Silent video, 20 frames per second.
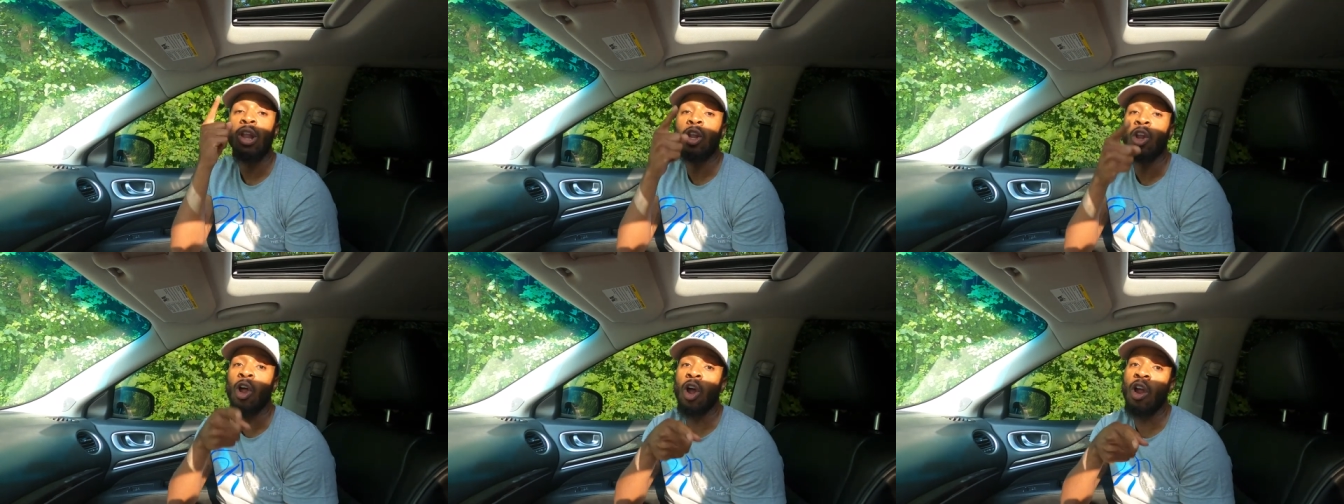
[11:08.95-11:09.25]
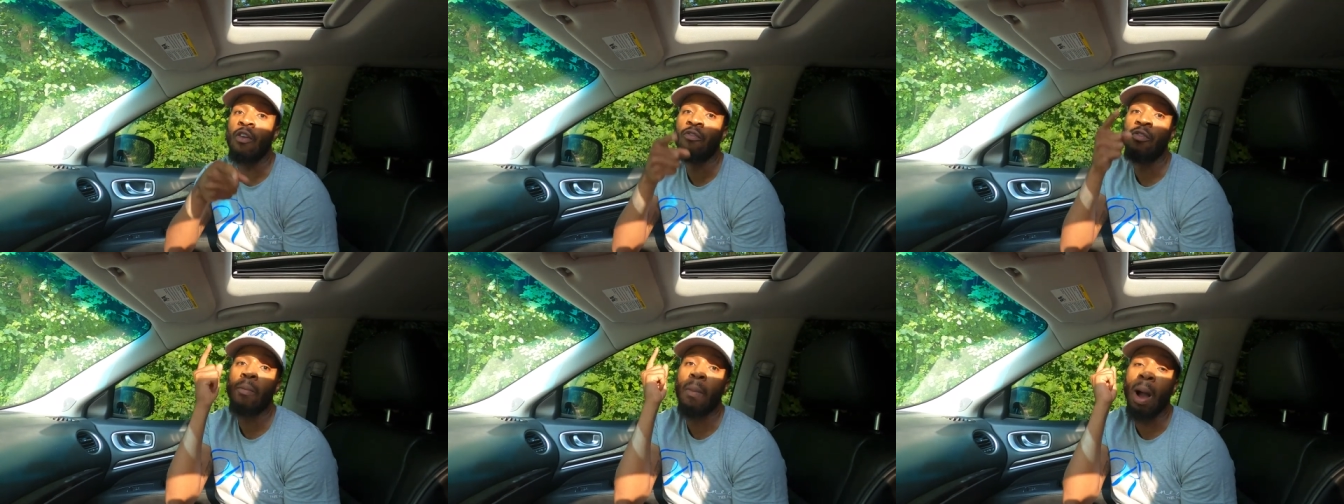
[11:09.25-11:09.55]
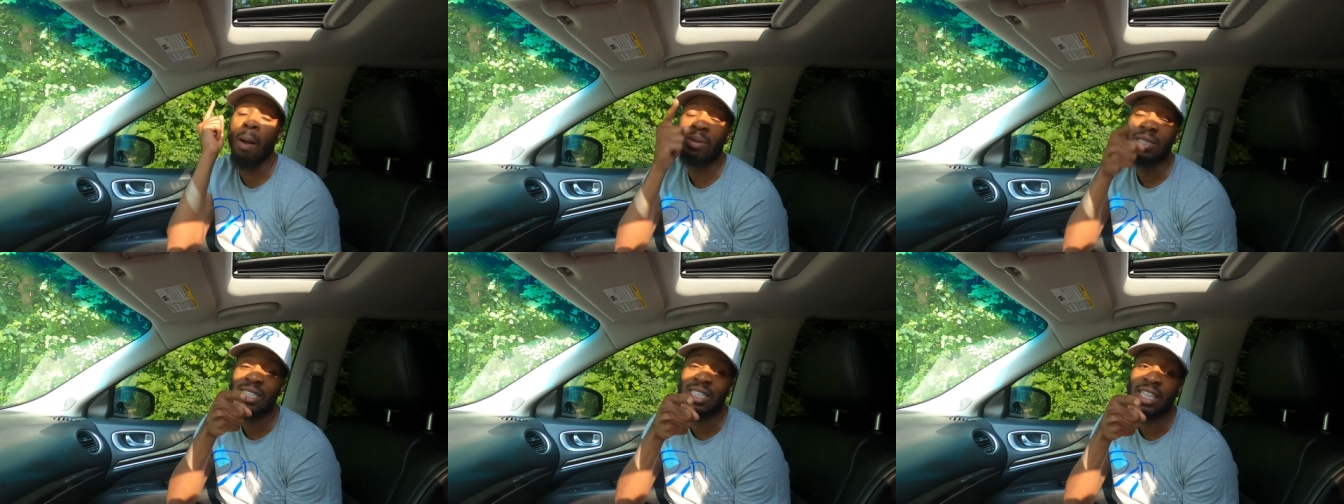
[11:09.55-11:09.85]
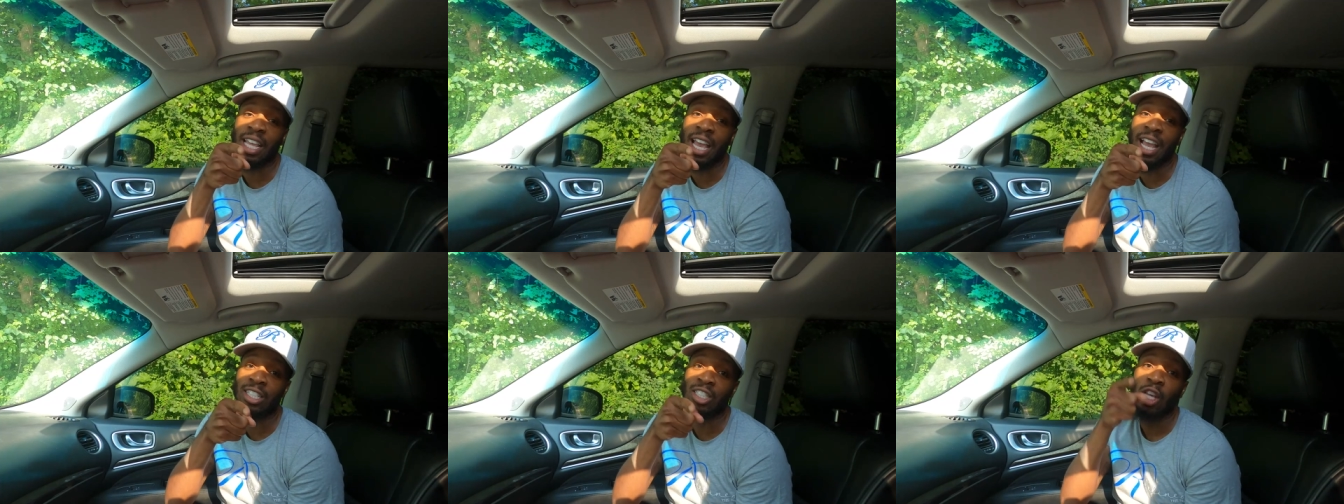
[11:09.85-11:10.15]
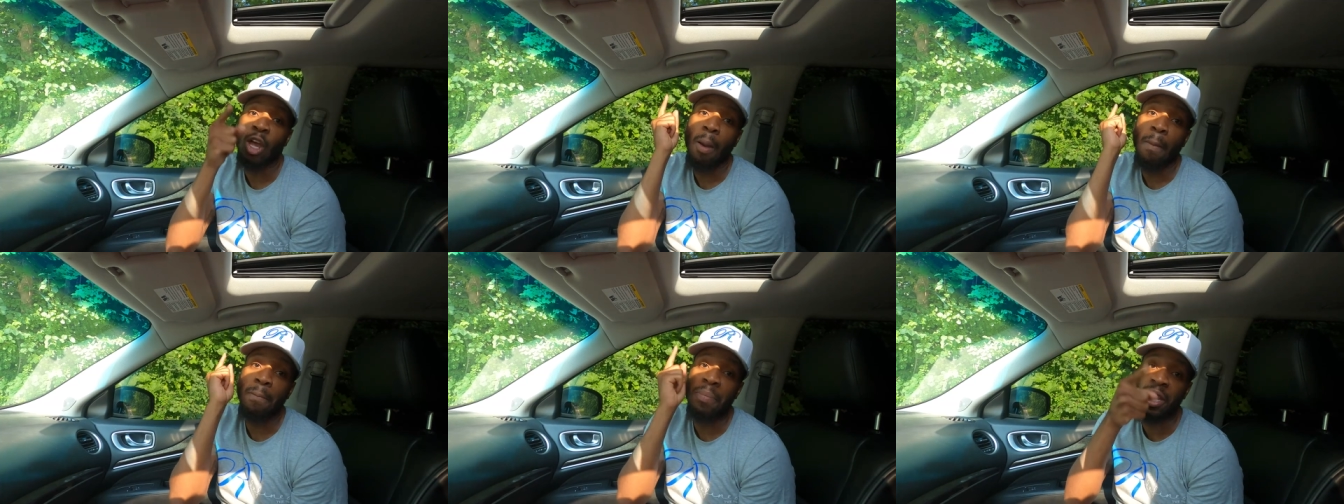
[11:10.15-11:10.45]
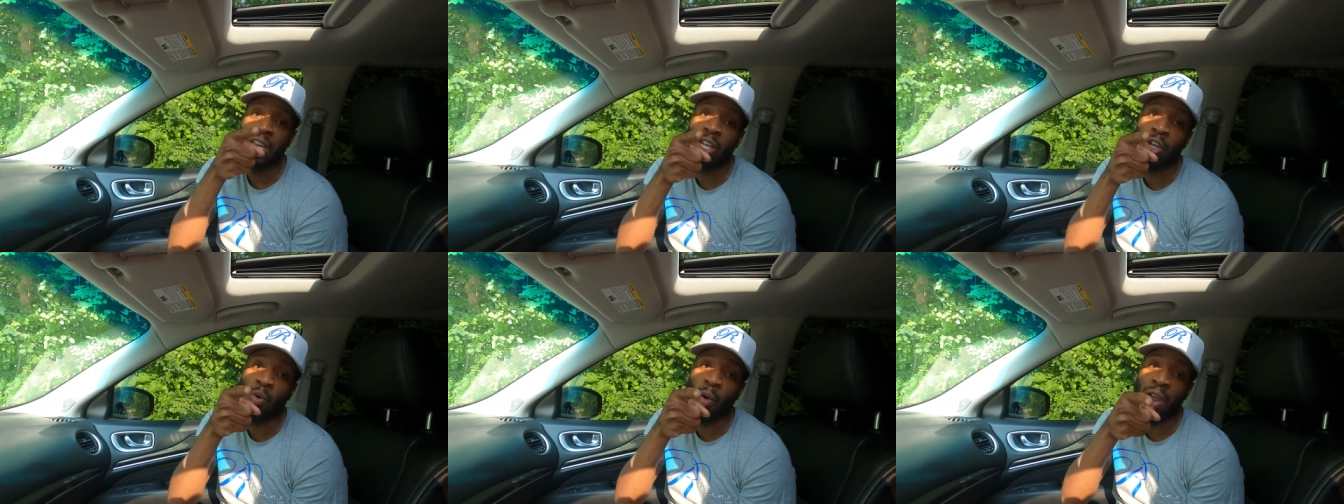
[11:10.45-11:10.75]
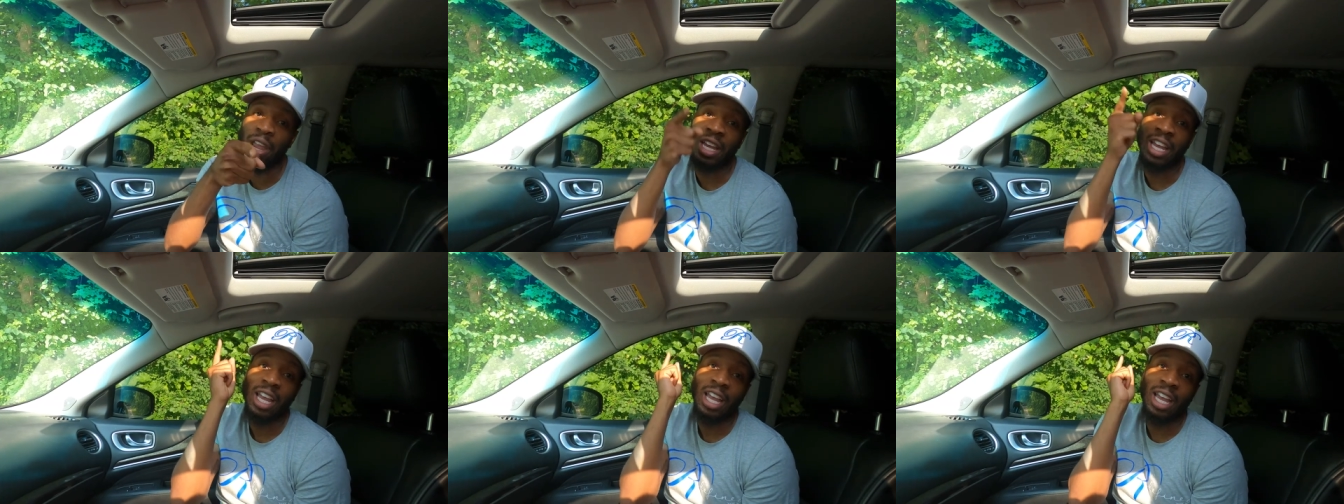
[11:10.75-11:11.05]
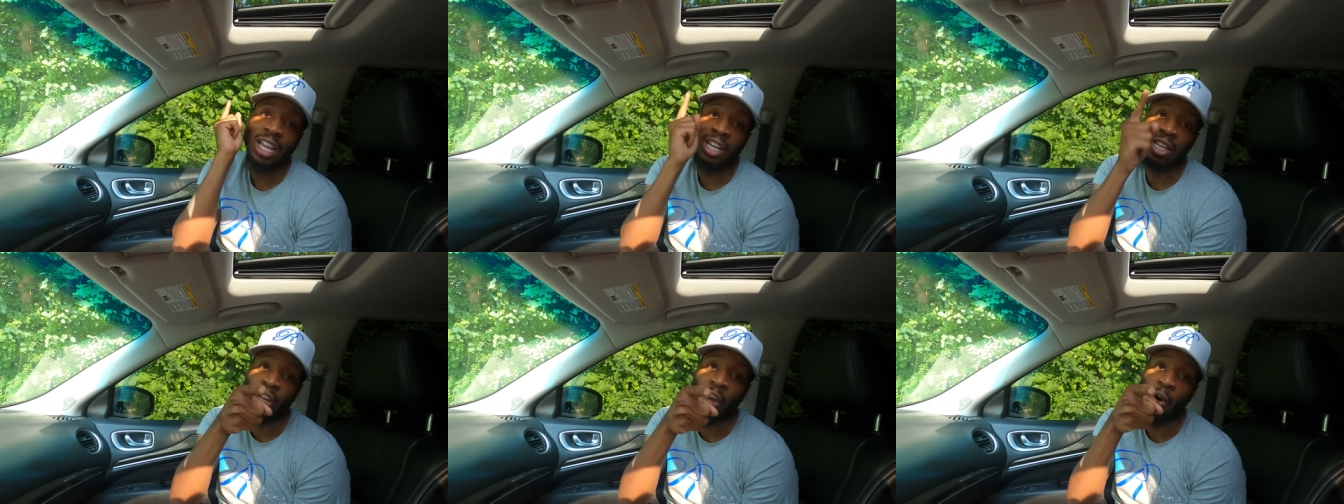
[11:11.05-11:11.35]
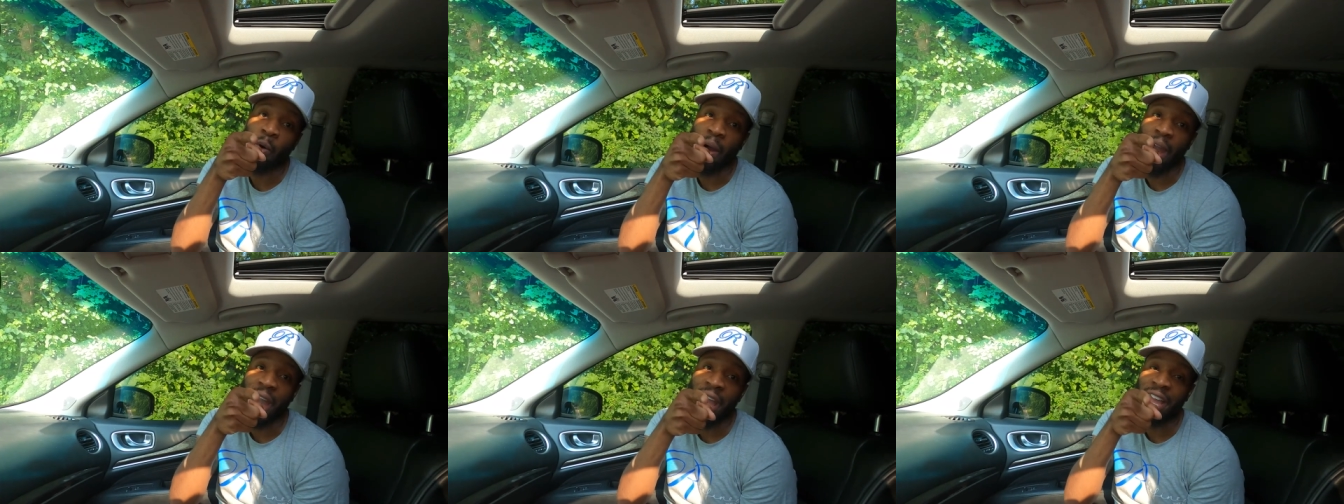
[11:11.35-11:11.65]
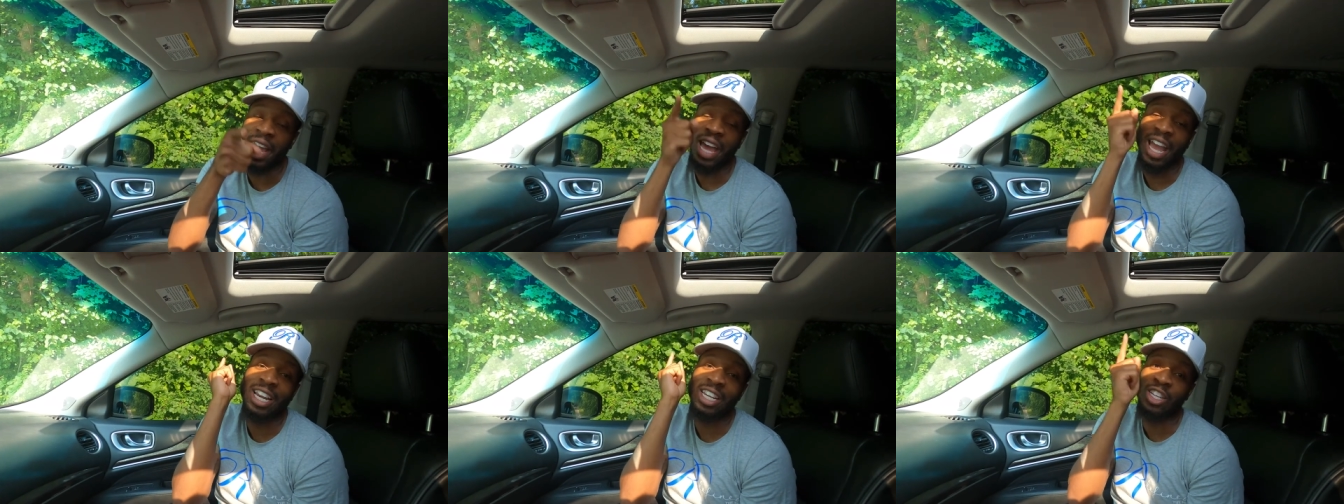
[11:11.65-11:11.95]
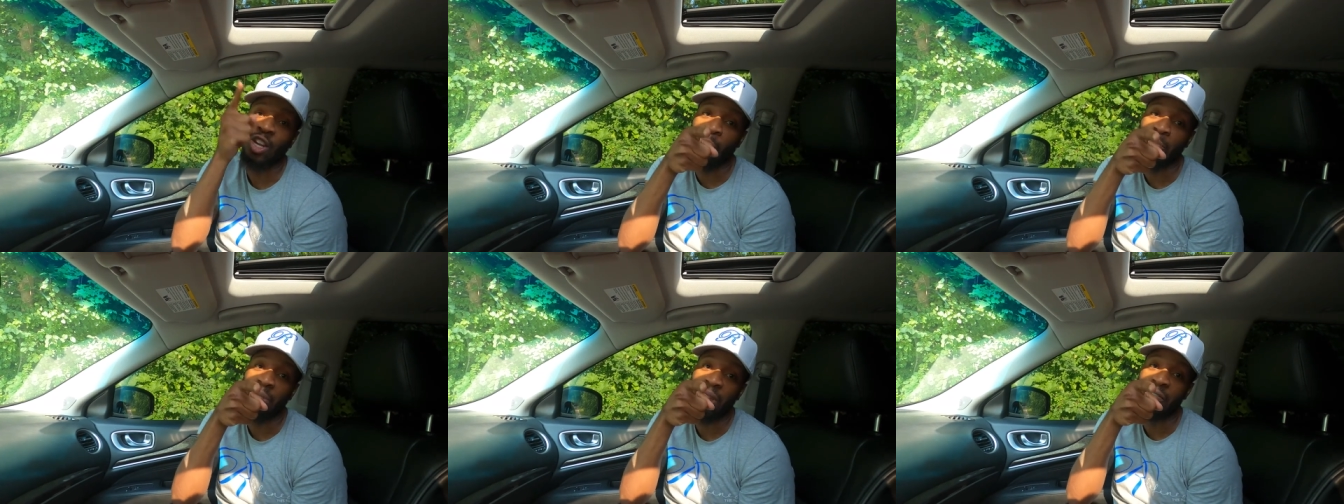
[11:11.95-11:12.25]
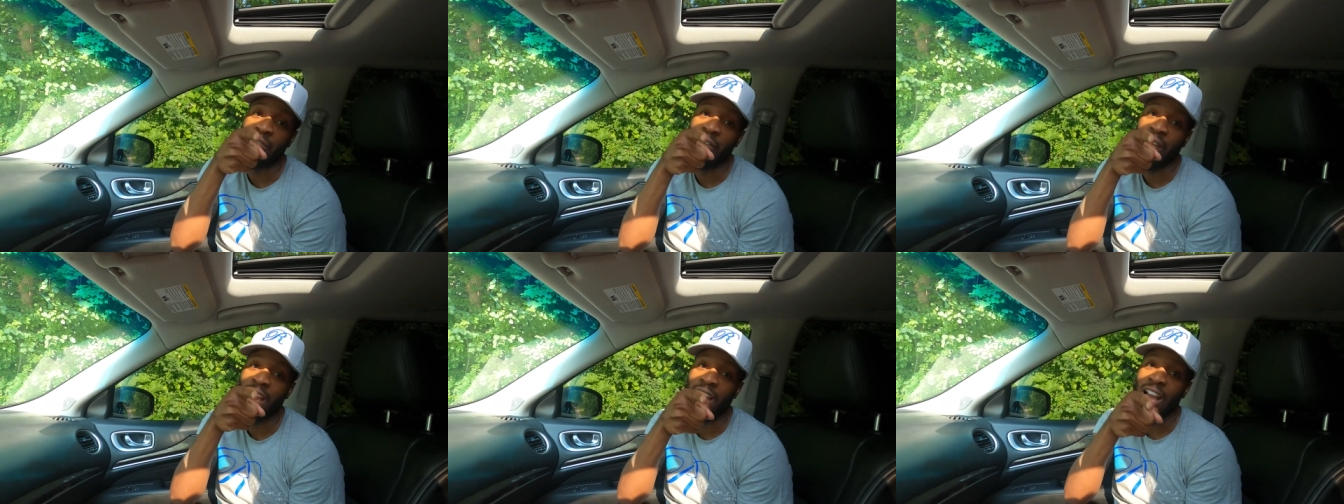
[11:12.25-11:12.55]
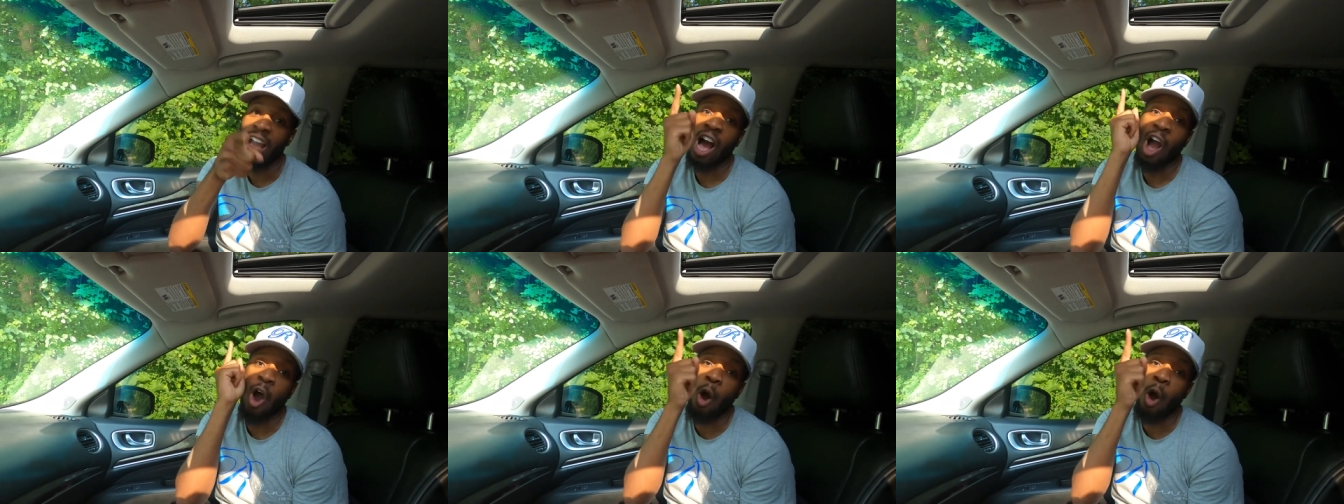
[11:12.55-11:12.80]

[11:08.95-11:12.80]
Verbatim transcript: learn from my mistakes be great and don't hate and don't be fake